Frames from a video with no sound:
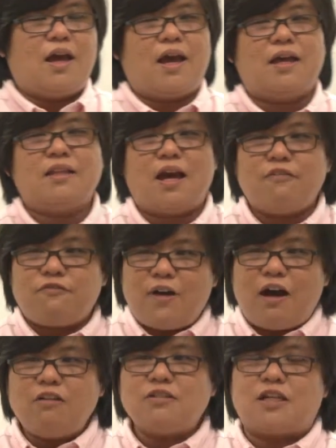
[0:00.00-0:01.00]
And I
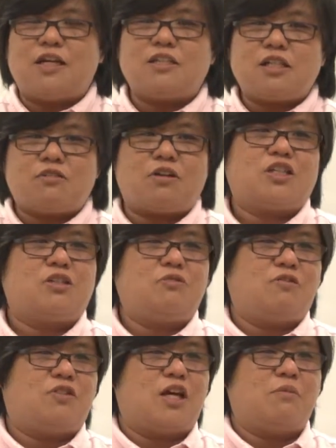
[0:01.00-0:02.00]
found the interaction
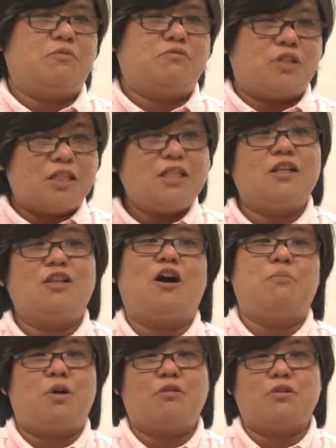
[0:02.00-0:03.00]
with them really a
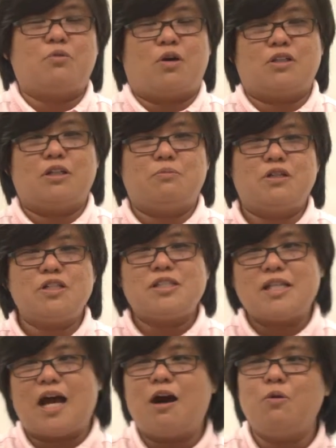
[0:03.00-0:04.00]
lot more rewarding because
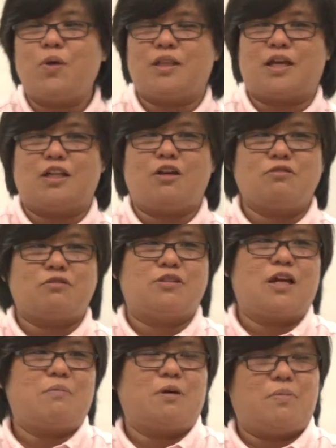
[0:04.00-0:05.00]
now when I talk to
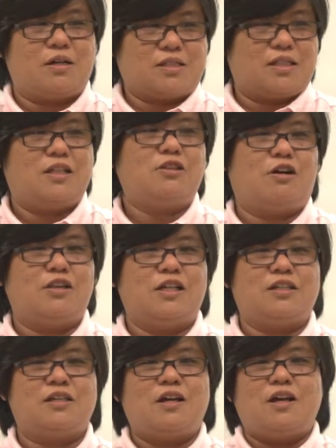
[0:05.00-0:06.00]
them about certain
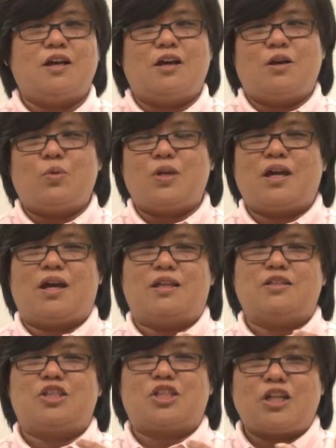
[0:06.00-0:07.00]
knowledge, we
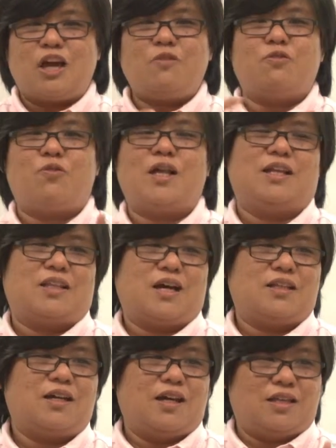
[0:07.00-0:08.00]
can share with one
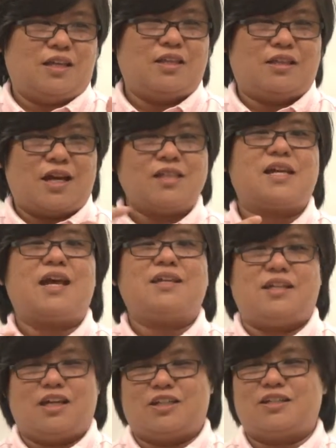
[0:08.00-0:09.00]
another and it does
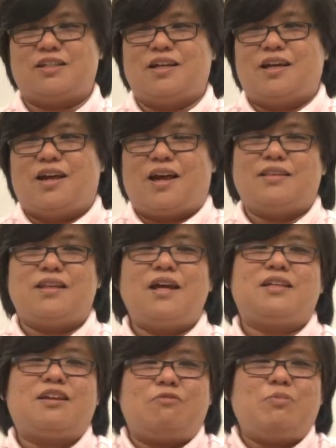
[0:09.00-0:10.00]
engage. And
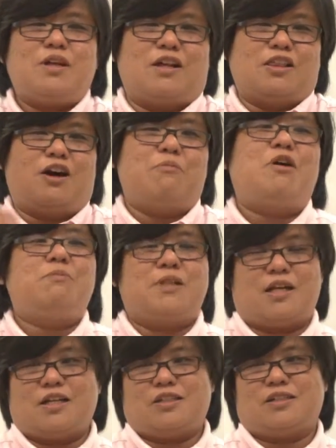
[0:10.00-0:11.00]
that gives me a lot more
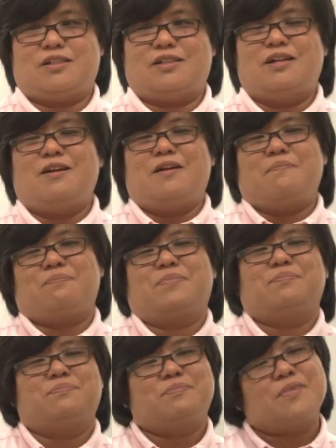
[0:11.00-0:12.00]
pleasure.
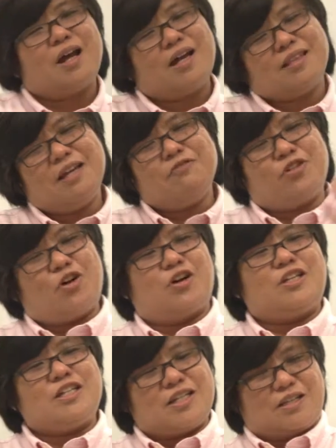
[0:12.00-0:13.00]
Mm, I think
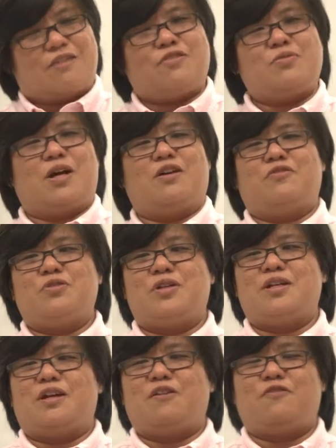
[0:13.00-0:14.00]
for each and every one of you
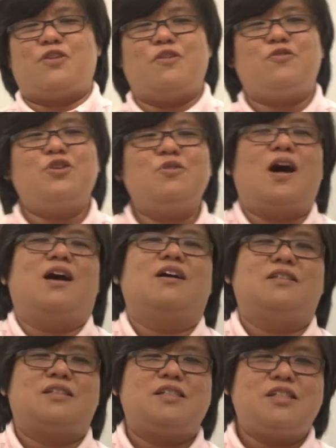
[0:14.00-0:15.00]
here, if, if you
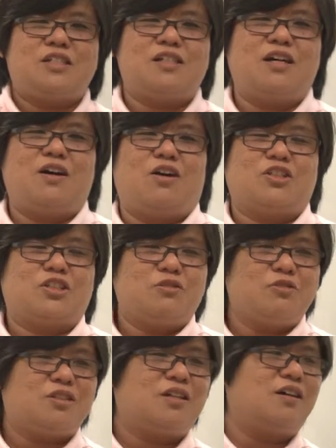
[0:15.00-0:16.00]
are a teacher or a
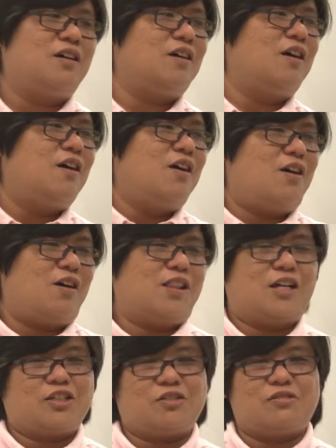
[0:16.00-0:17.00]
tutor or a
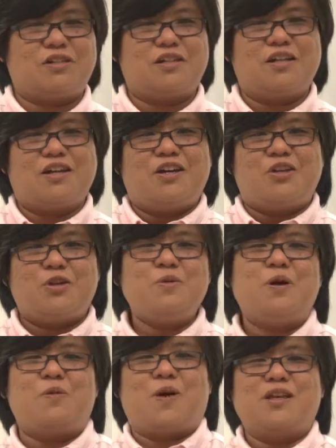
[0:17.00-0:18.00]
lecturer, you
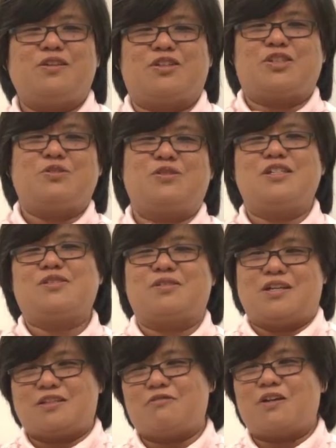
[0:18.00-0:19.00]
will want your students to
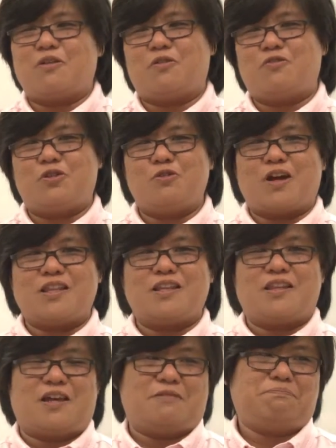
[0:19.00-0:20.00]
interact with you rather
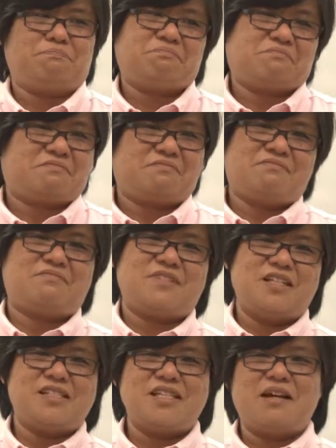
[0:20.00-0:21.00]
than
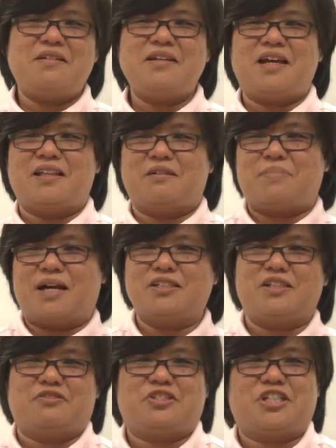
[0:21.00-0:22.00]
staring at a
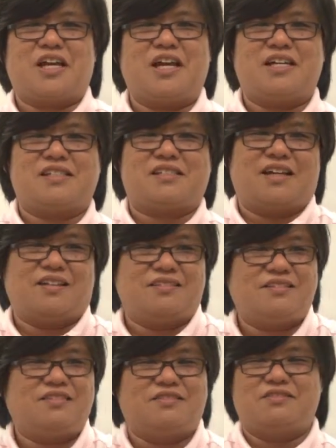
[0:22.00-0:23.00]
bunch of chairs that
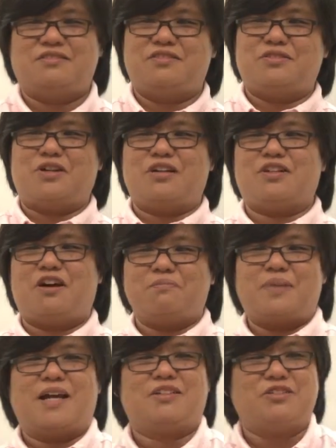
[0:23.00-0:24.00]
you know do not
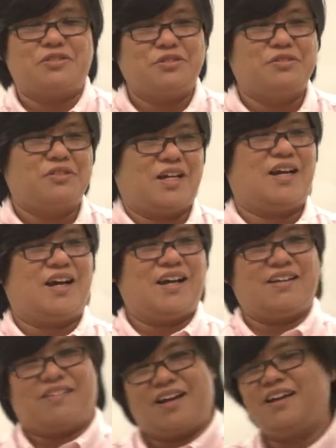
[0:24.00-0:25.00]
talk back to you, that
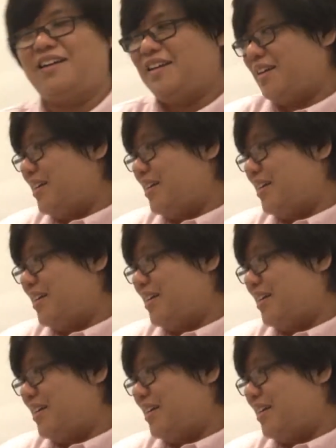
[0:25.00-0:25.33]
kind, right?